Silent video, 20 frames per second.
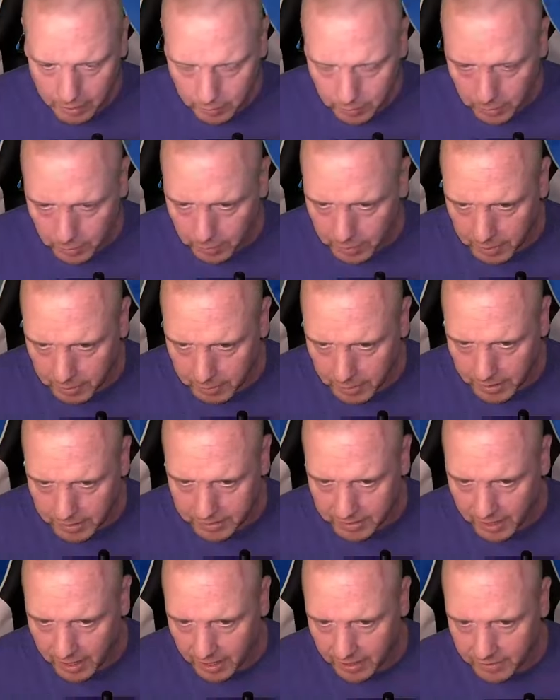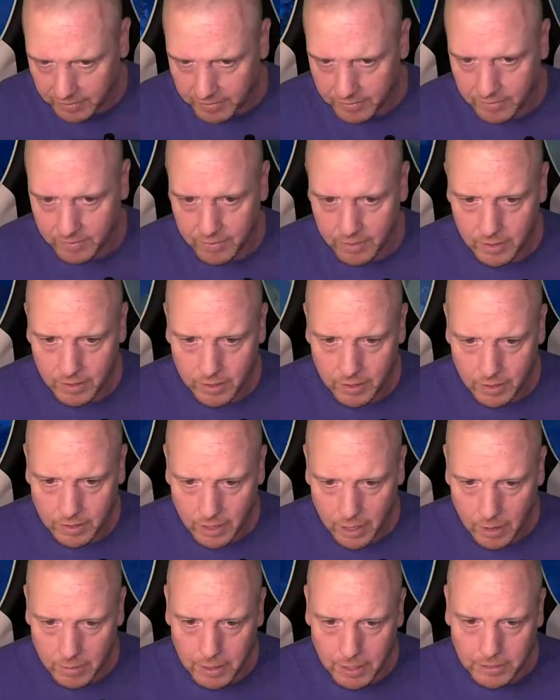know where anybody's at.
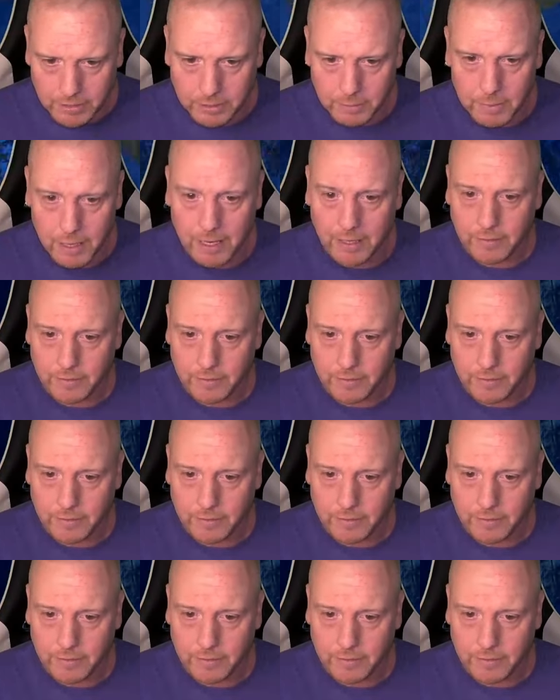Oh, there's somebody.